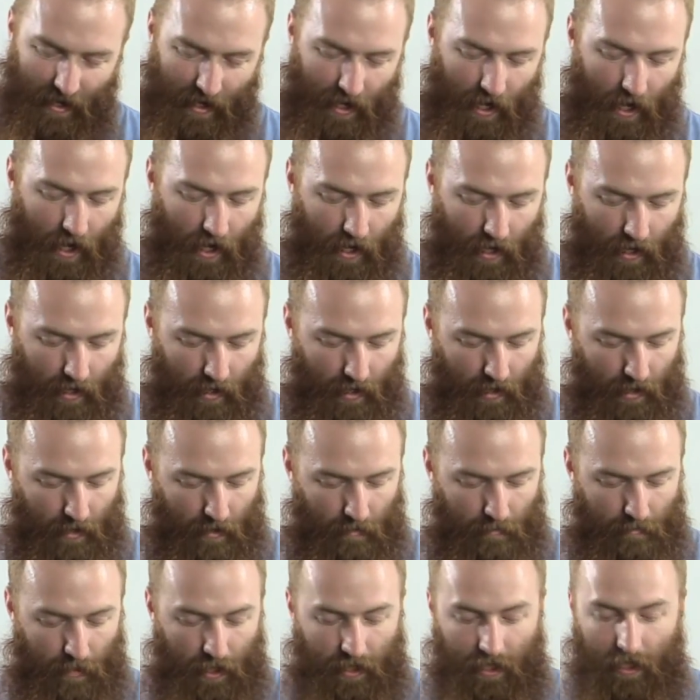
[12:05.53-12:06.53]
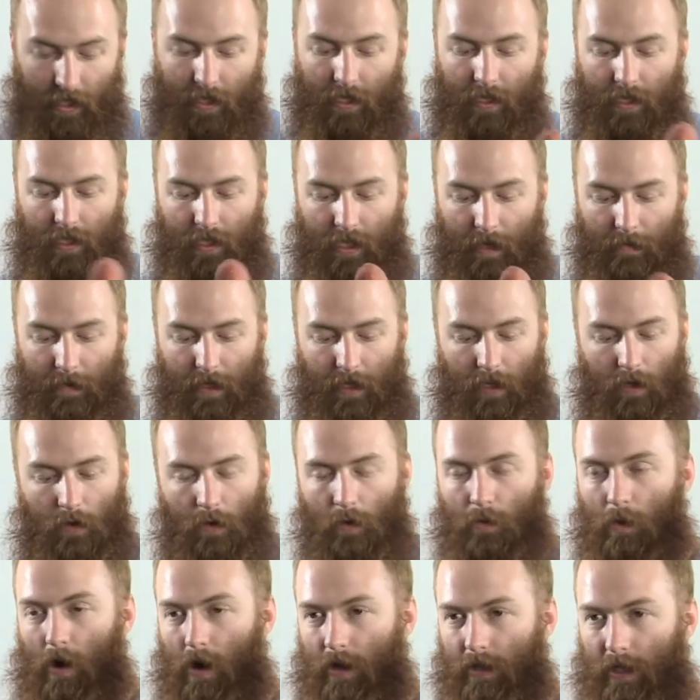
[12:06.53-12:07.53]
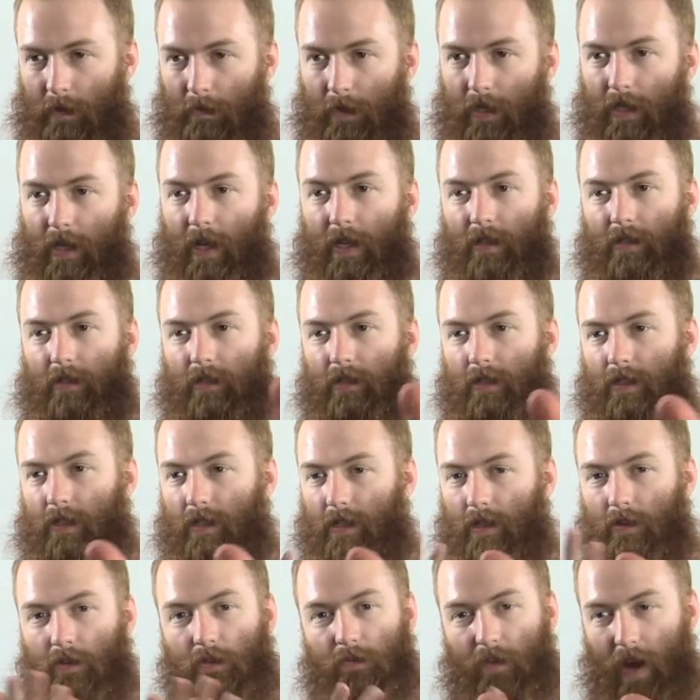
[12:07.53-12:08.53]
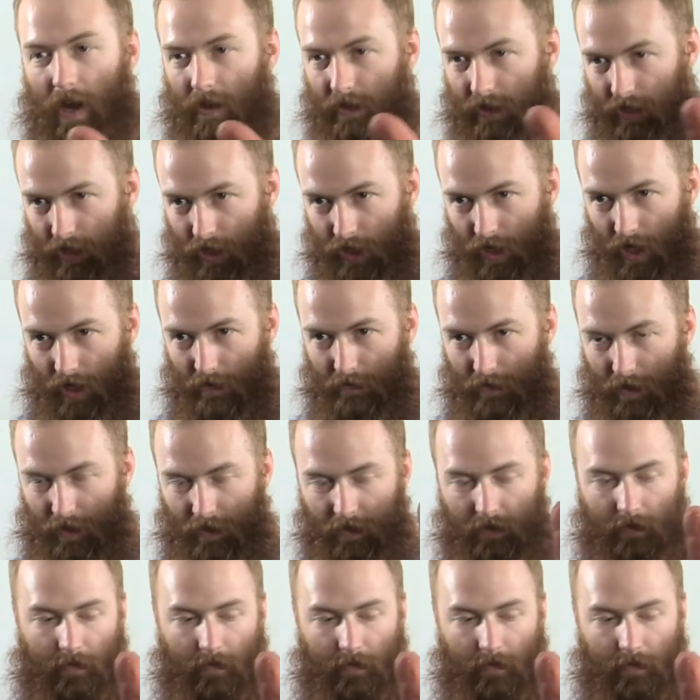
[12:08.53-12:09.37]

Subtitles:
But this is something that you'd want. Something that's still phallic shaped,